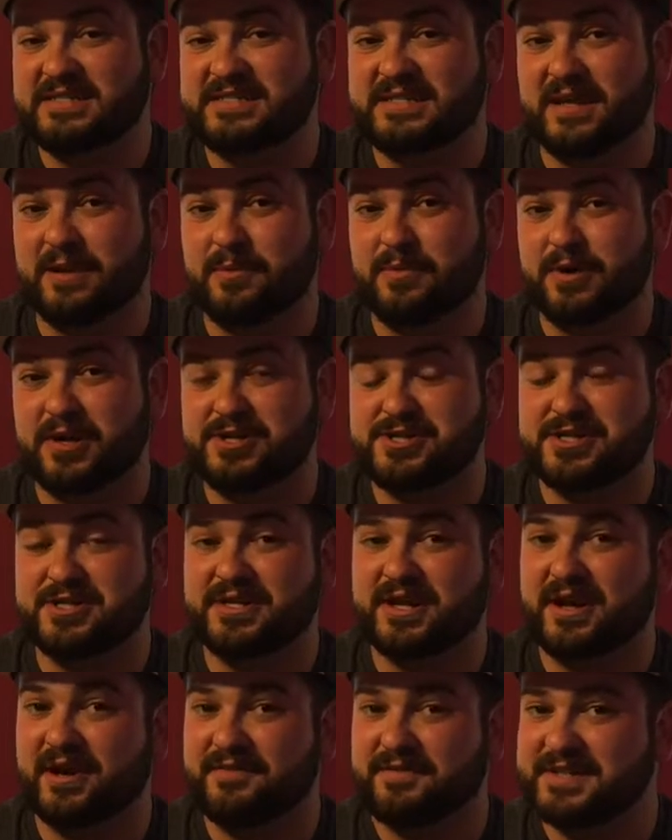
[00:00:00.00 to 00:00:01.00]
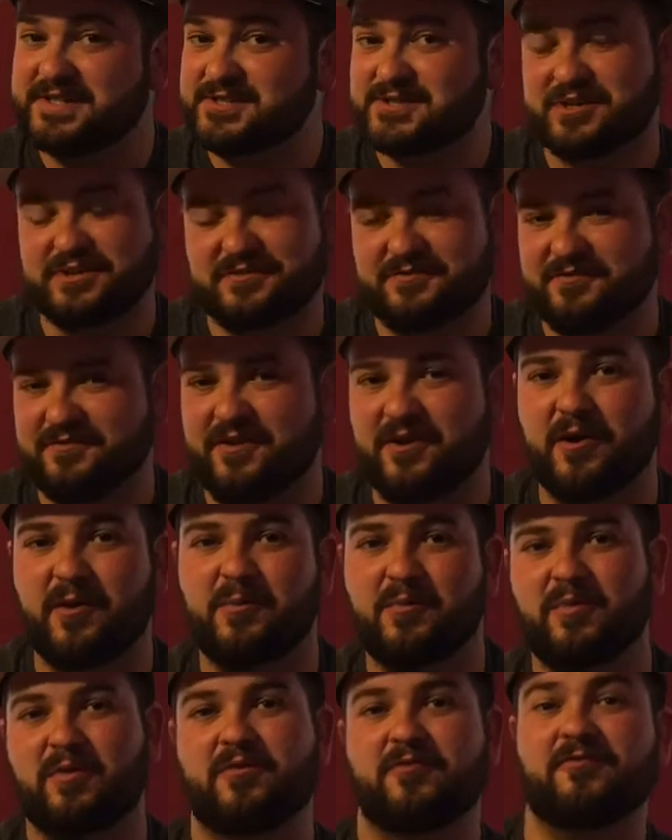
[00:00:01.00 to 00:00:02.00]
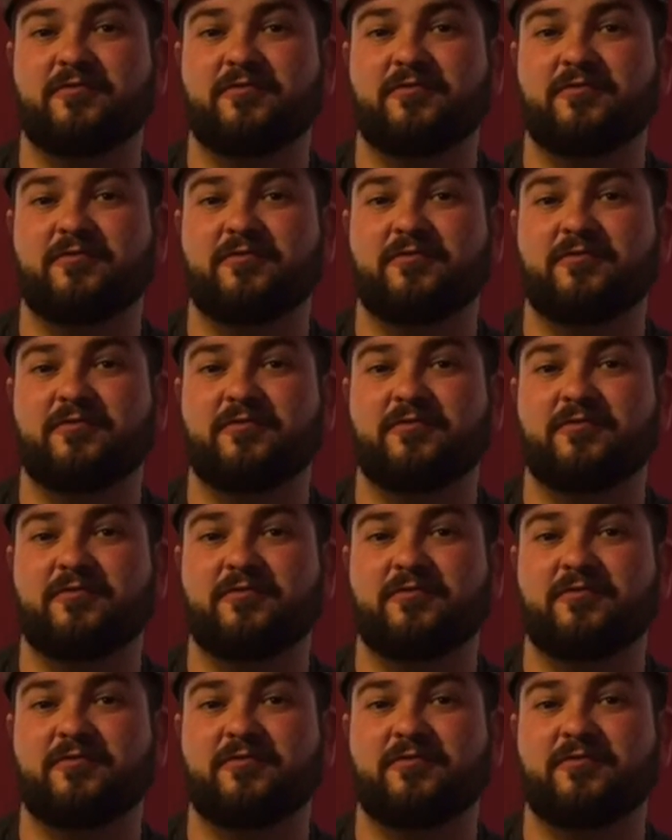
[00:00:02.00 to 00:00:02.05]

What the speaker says: celebration of a certain film